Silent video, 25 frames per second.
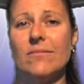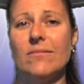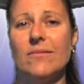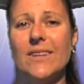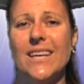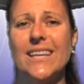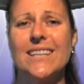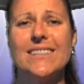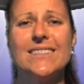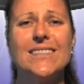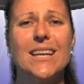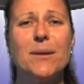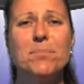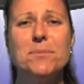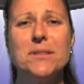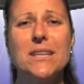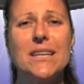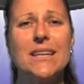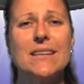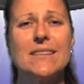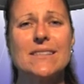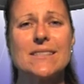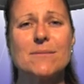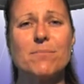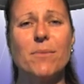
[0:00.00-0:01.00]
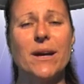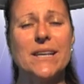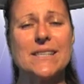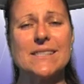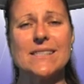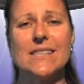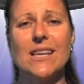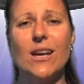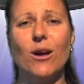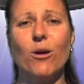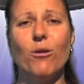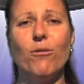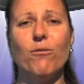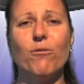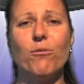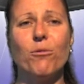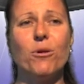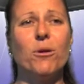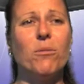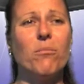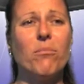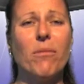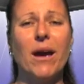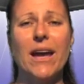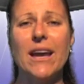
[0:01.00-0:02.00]
Accepting it myself
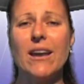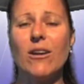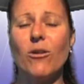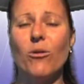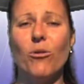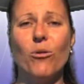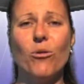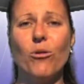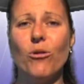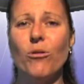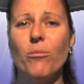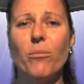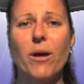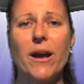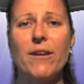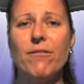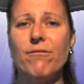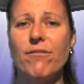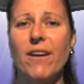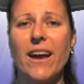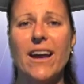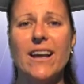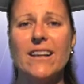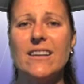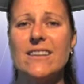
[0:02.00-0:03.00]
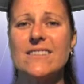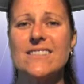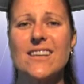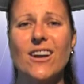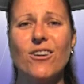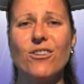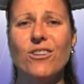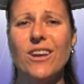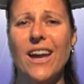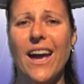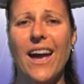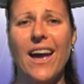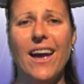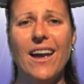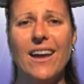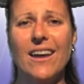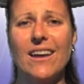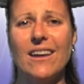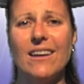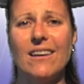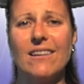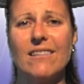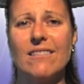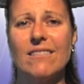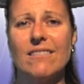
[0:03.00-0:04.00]
would make all my failures
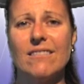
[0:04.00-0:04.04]
okay.